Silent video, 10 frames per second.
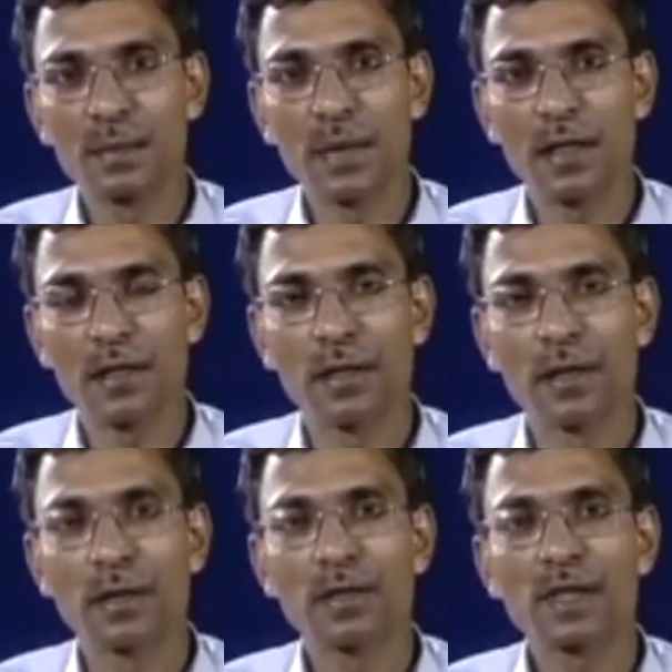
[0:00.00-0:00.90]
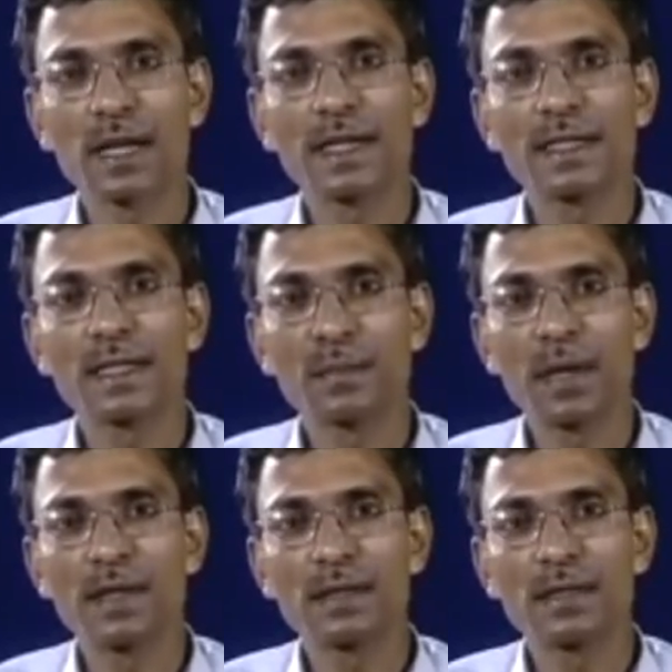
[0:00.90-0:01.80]
space. So if the conditioned
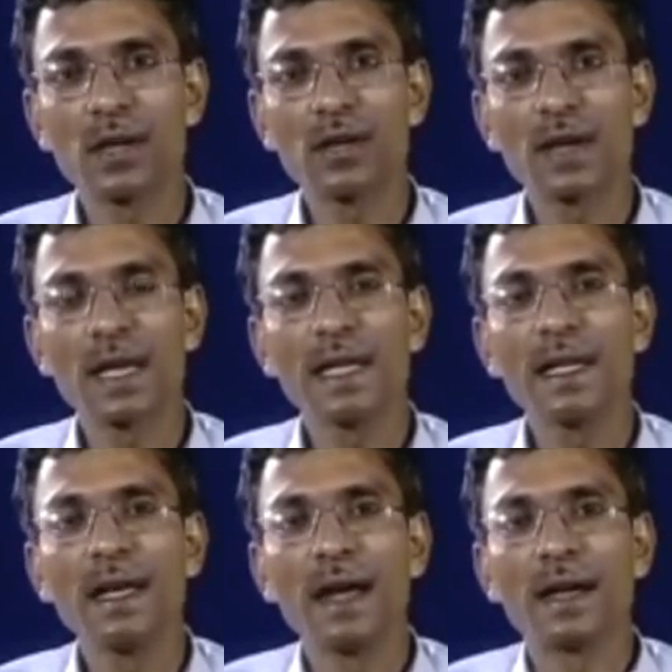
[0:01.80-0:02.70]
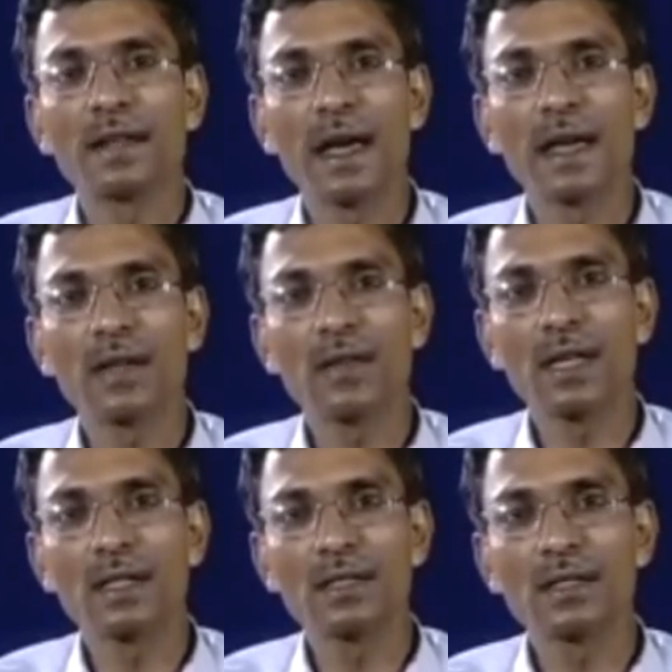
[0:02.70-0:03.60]
space is not clean and the air
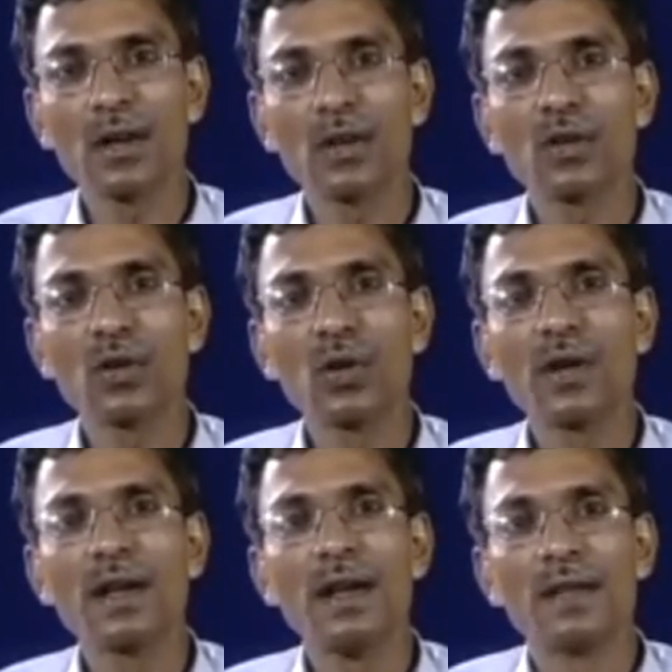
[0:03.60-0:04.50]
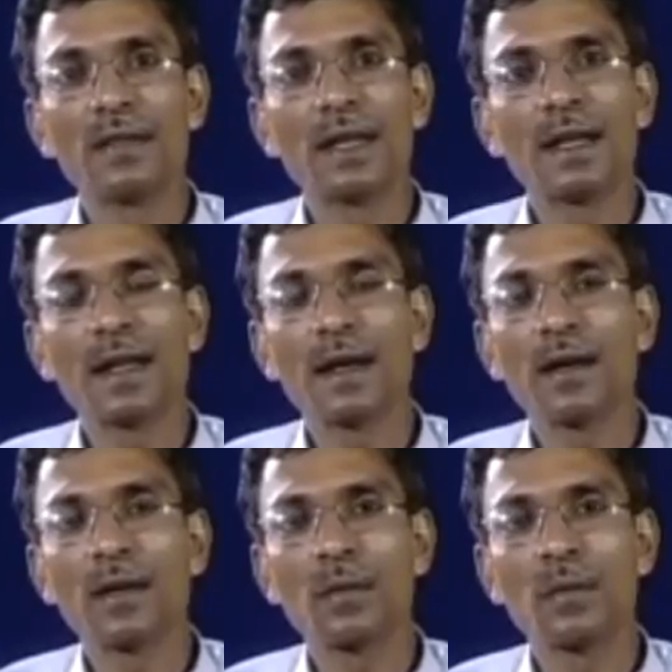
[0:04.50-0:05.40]
quality is not good, then
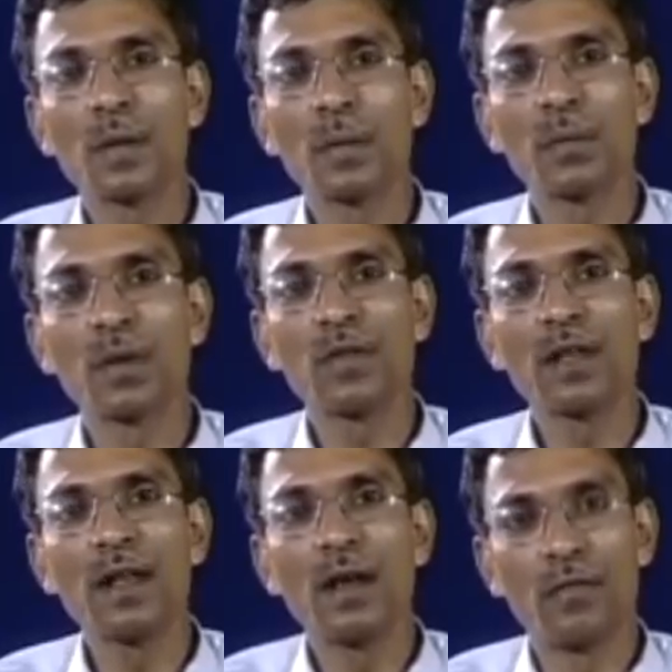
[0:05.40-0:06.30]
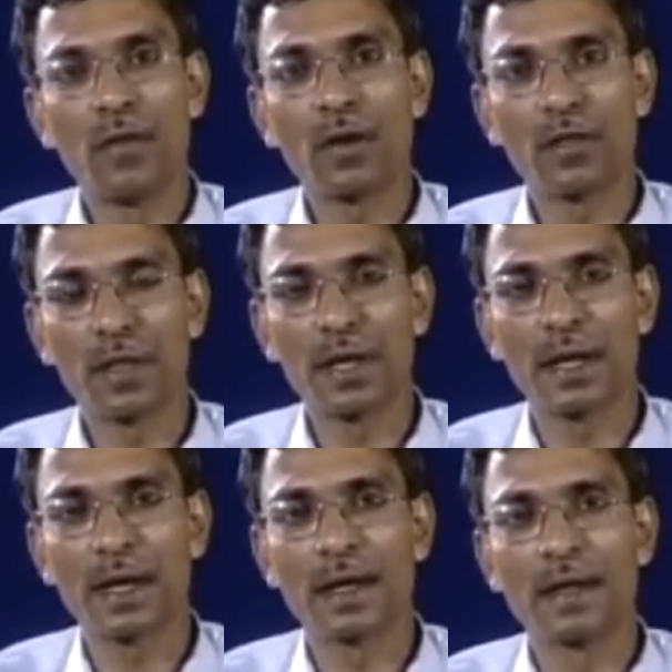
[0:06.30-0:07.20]
people will fall sick.
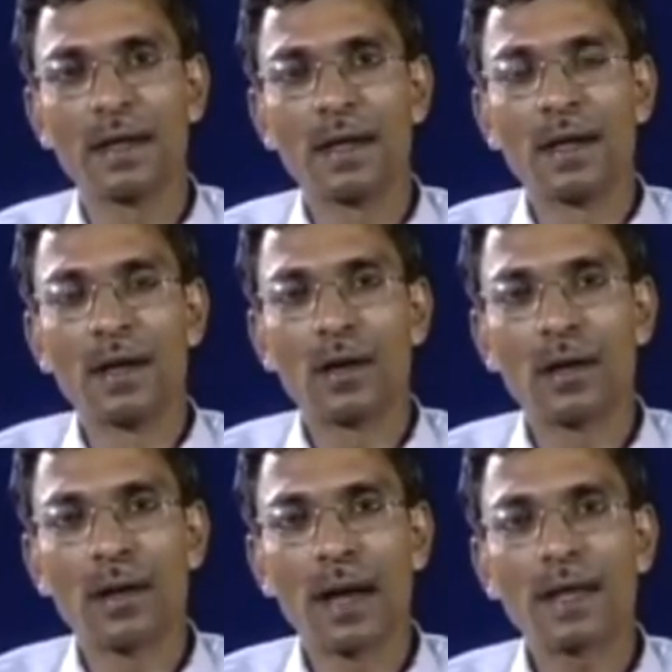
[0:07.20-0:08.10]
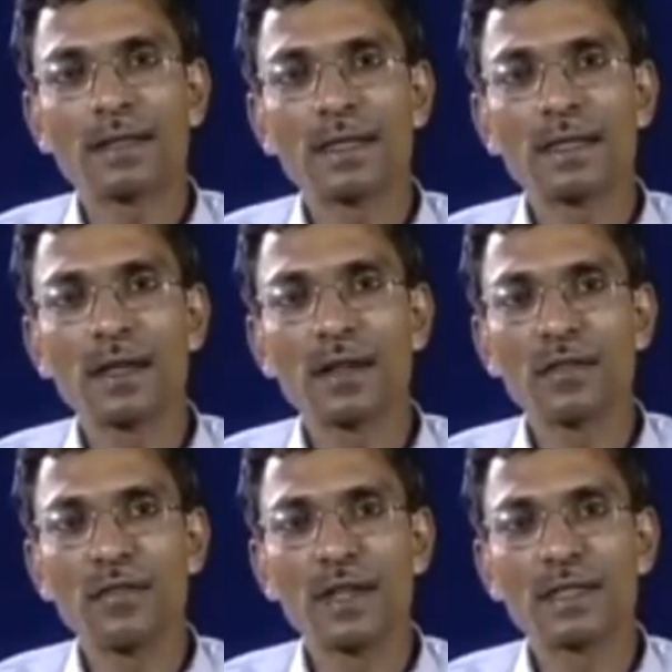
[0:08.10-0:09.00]
As a result of
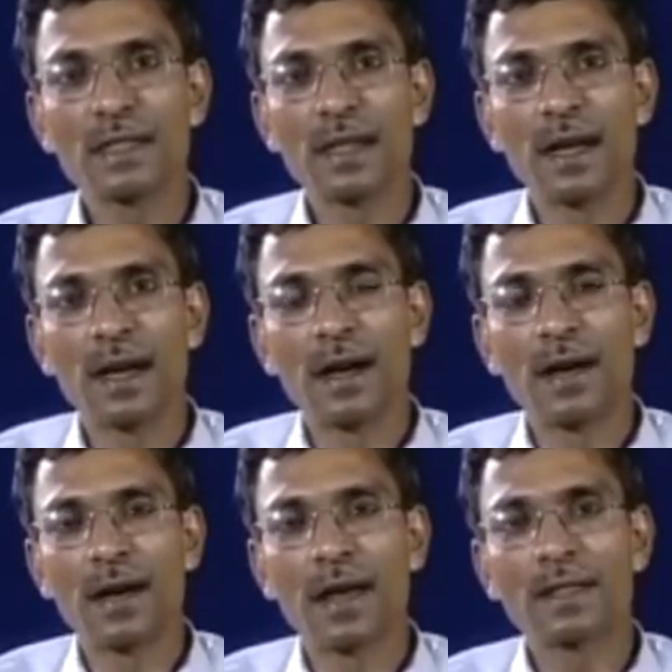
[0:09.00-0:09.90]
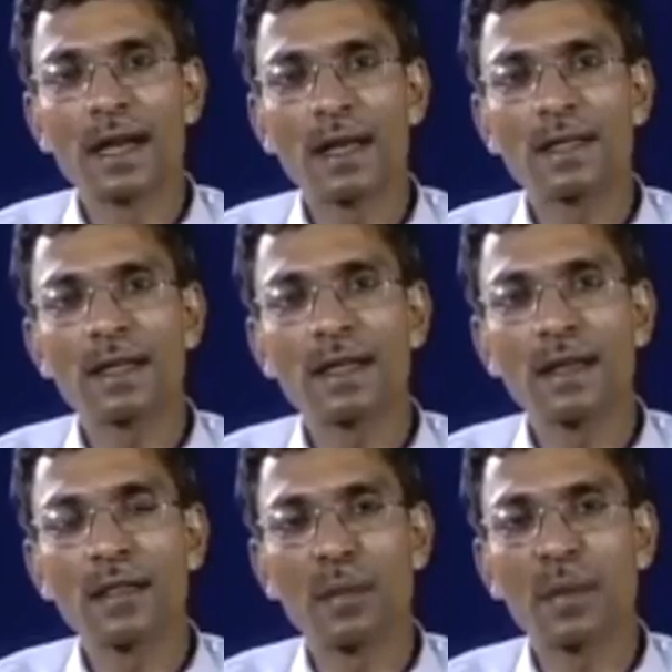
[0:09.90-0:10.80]
which, as
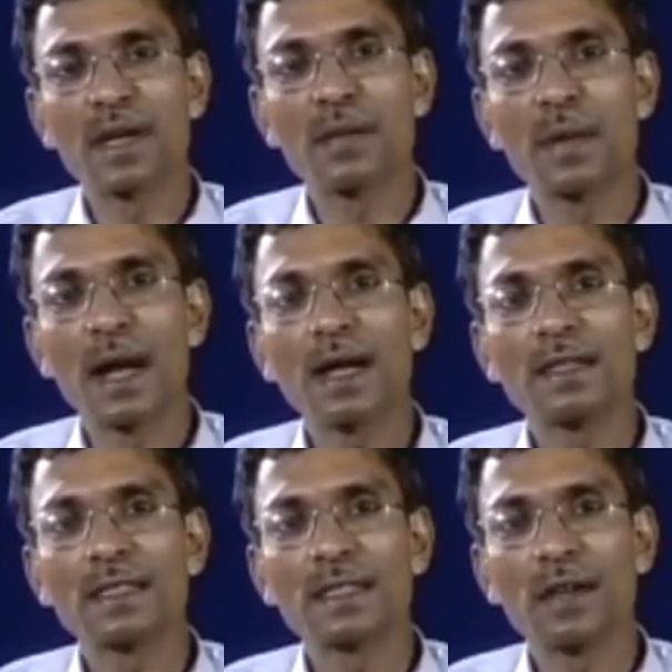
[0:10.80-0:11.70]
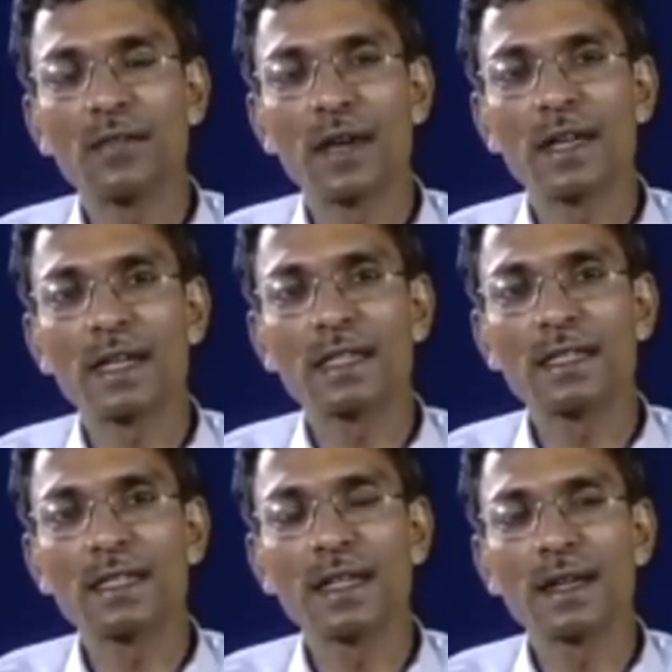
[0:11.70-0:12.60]
a separate branch of air
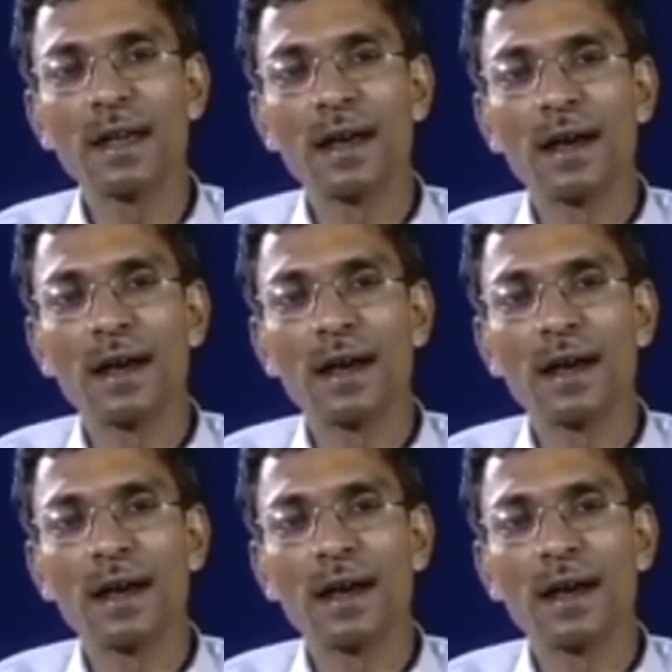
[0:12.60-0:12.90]
conditioning,